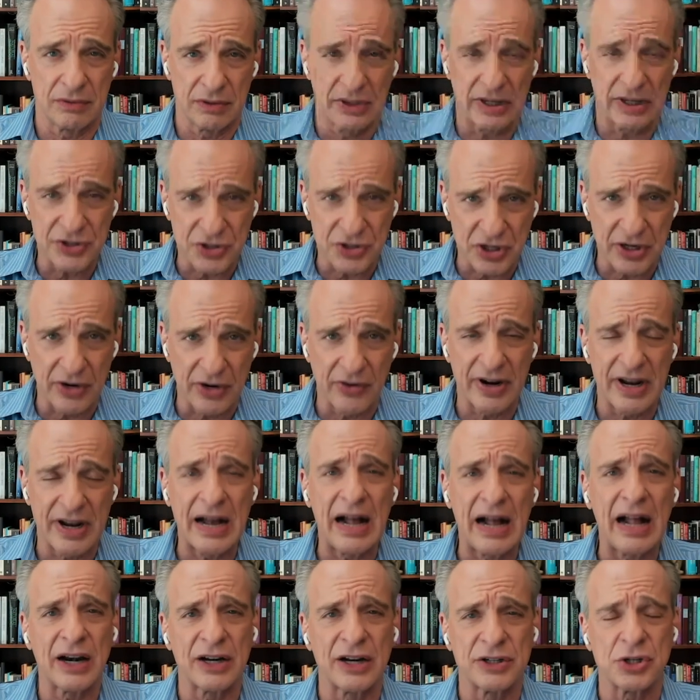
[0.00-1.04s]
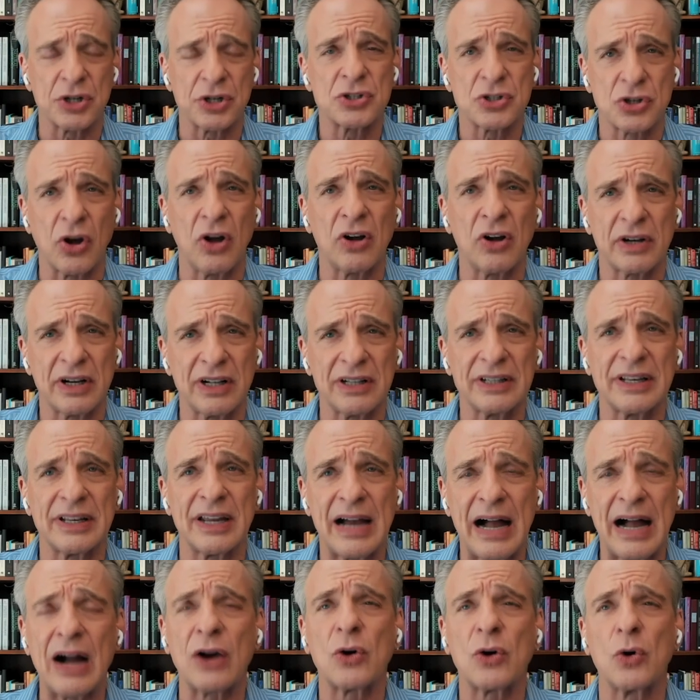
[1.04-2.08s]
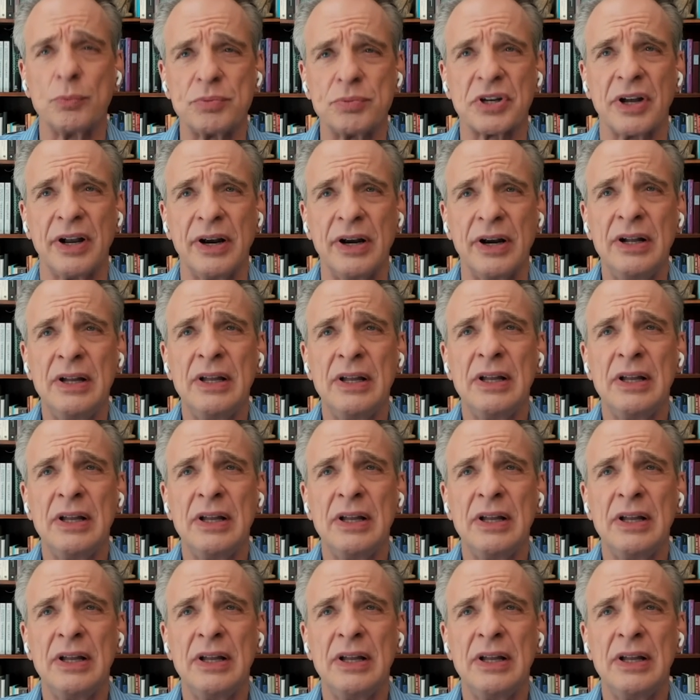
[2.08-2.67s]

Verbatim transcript: Assyriologist Thorkild Jacobsen